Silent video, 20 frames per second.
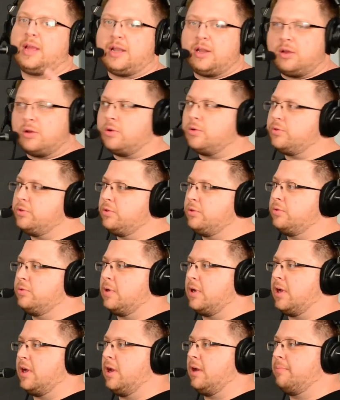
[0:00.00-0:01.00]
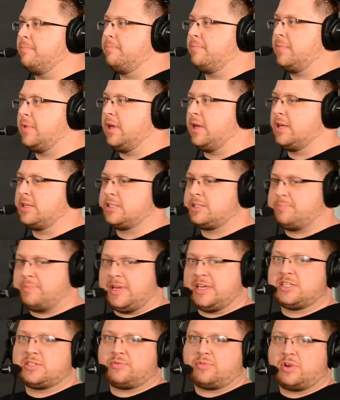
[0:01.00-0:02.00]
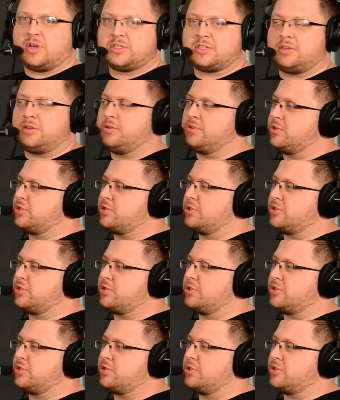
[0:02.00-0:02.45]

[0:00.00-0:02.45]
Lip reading: getting a whole new space for us to